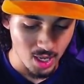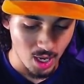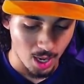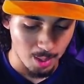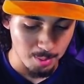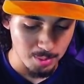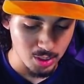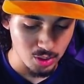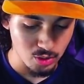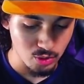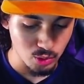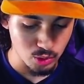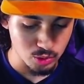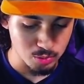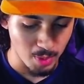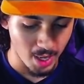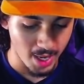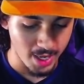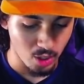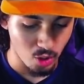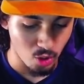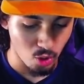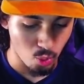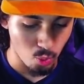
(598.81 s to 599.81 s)
I'm going to use
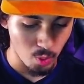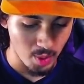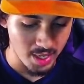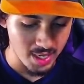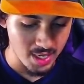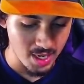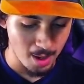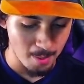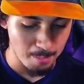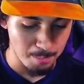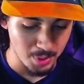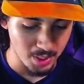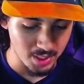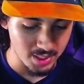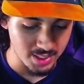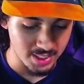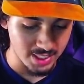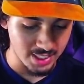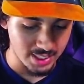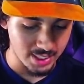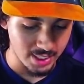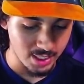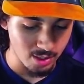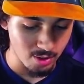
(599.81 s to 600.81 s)
my queen
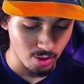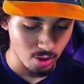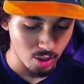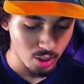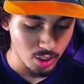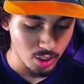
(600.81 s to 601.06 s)
ability here.